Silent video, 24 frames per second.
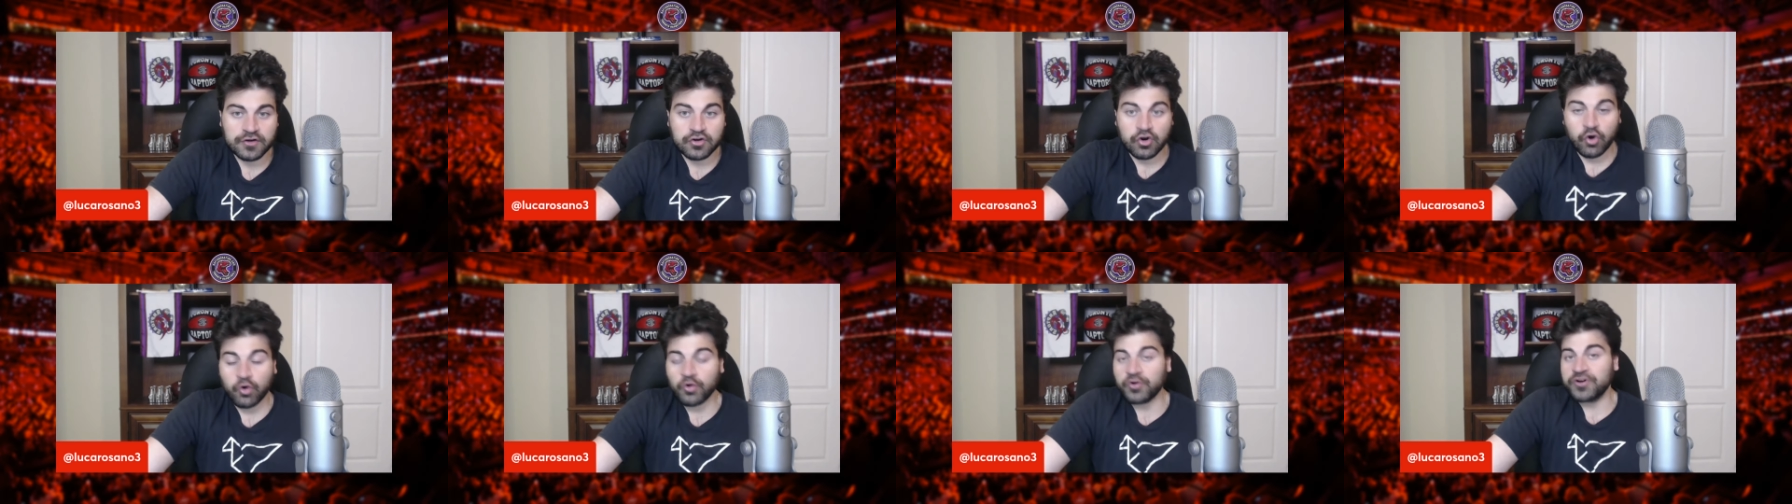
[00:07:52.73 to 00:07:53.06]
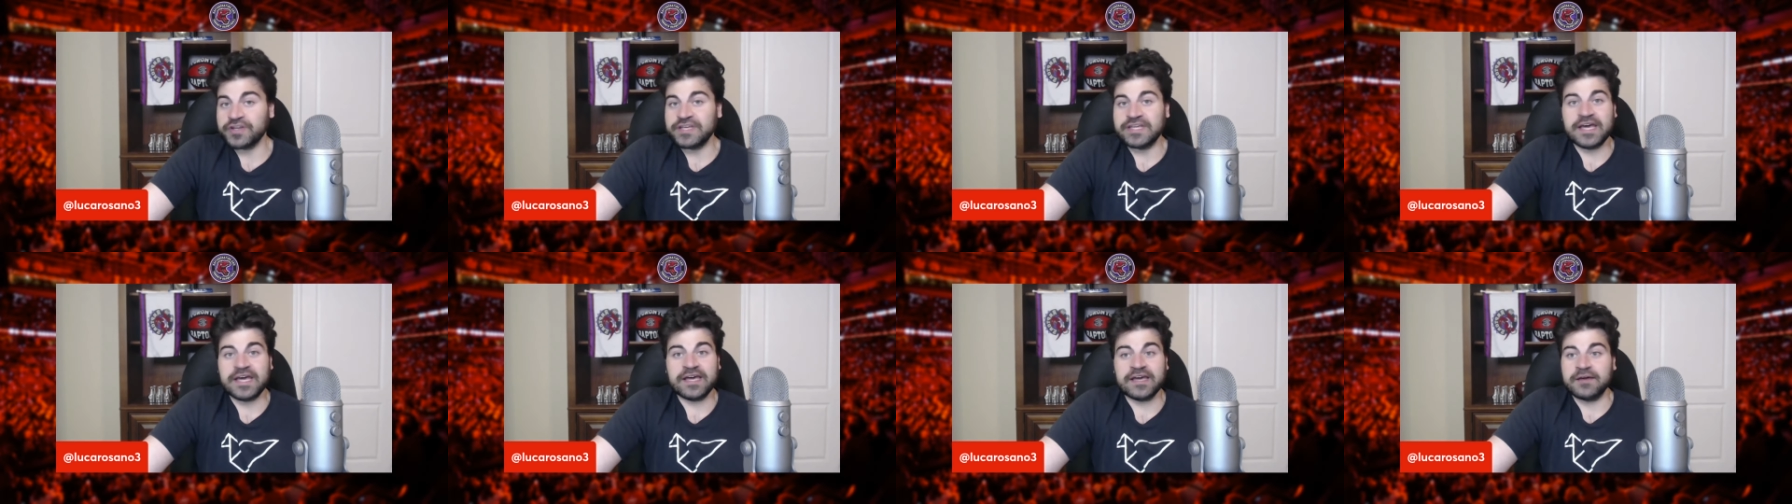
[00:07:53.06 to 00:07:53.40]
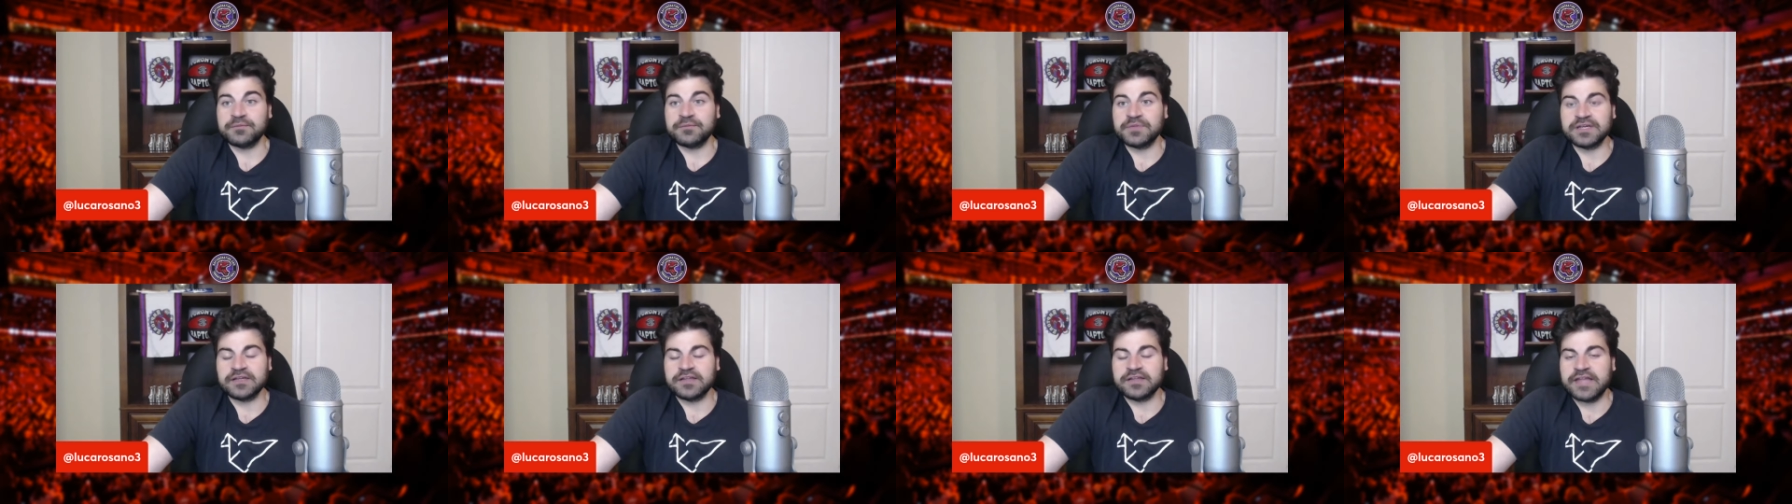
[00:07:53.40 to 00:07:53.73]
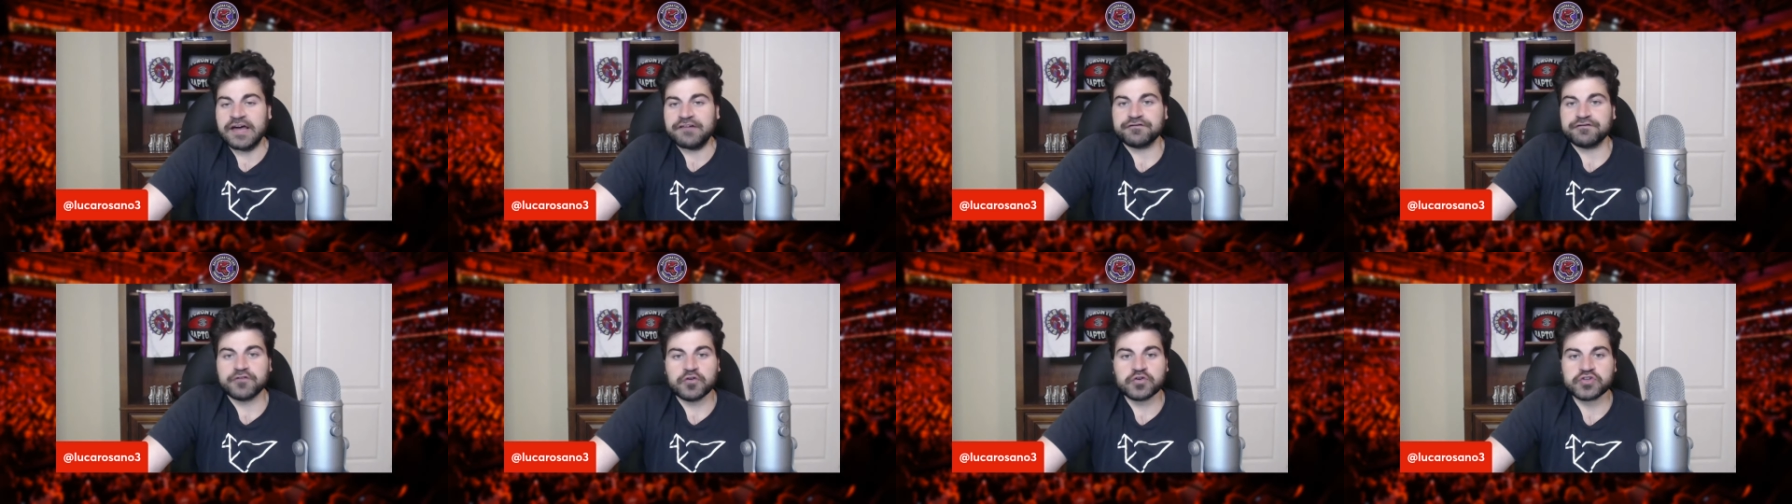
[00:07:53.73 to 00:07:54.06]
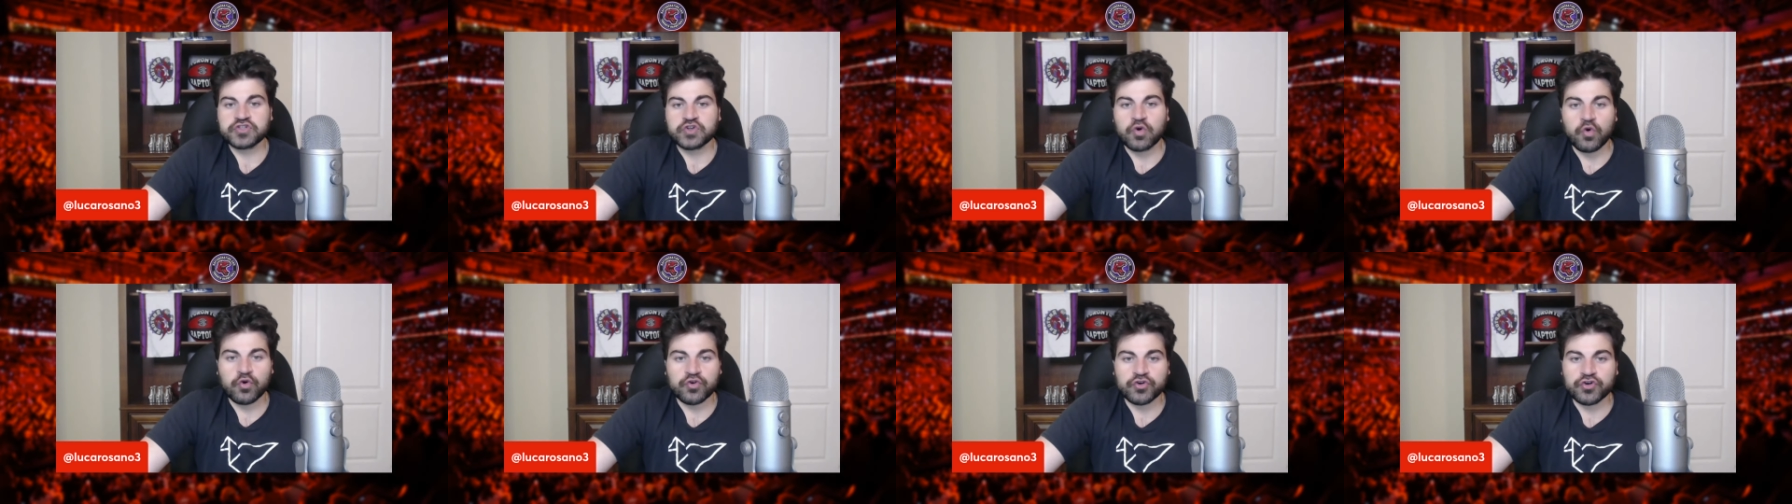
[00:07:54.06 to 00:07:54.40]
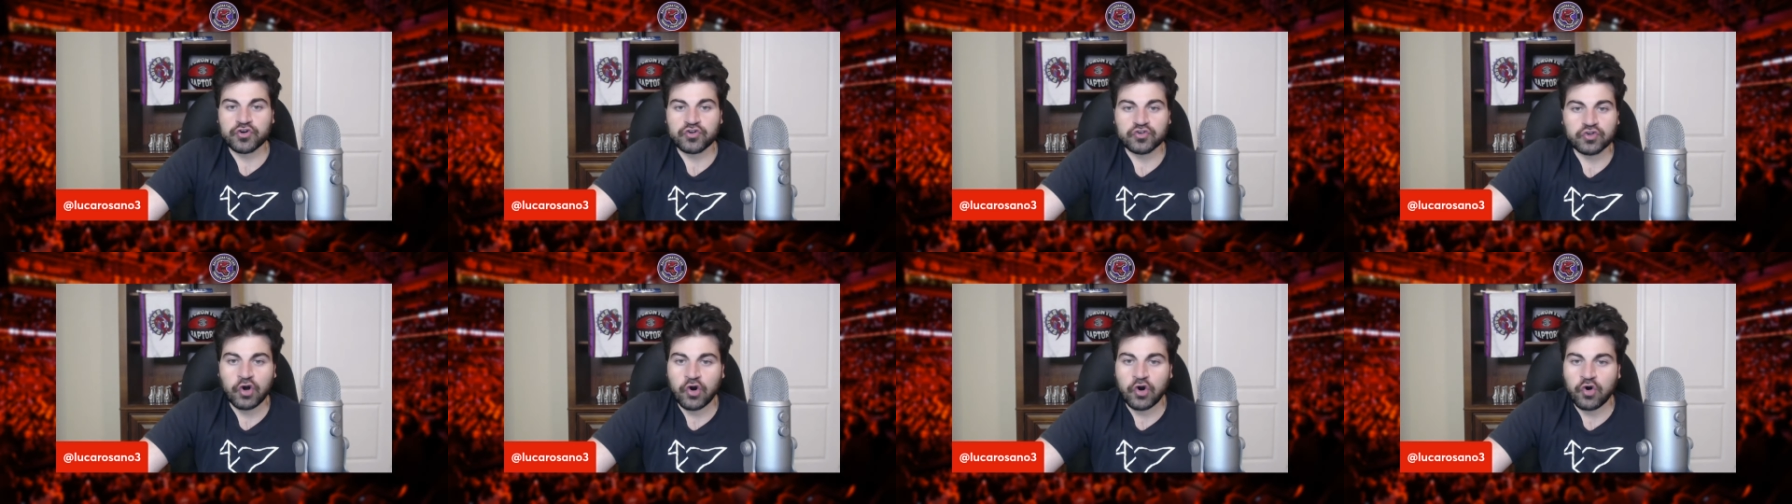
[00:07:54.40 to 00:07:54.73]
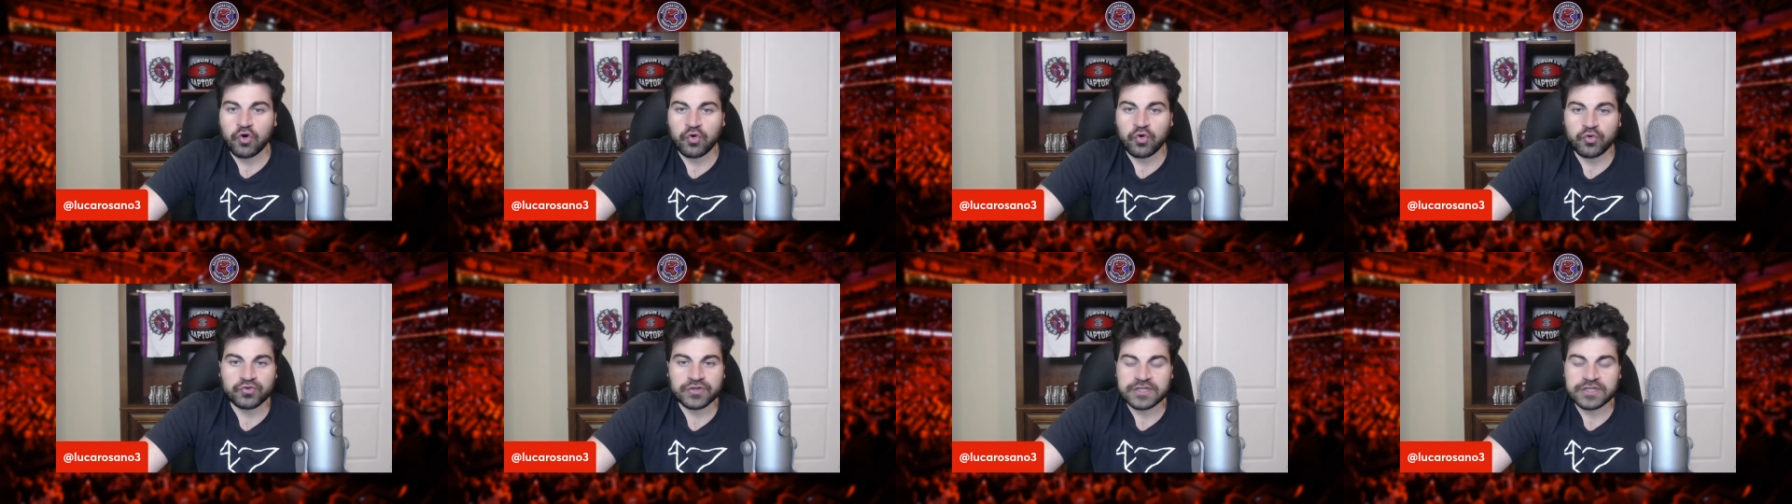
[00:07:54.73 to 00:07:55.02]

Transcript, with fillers: Cordinier, I mean, in that first quarter alone,